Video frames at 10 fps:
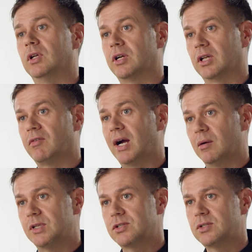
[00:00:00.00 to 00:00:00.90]
learning
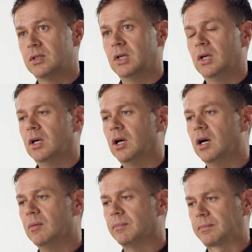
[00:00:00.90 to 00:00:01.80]
environments
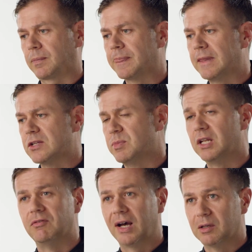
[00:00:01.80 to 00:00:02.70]
has been
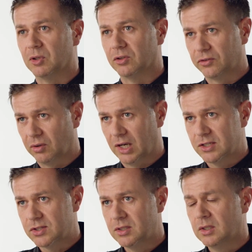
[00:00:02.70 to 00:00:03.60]
invaluable to
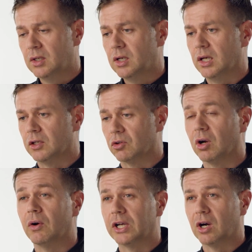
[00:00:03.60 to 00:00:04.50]
us in
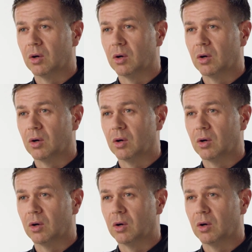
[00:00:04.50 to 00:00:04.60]
growing our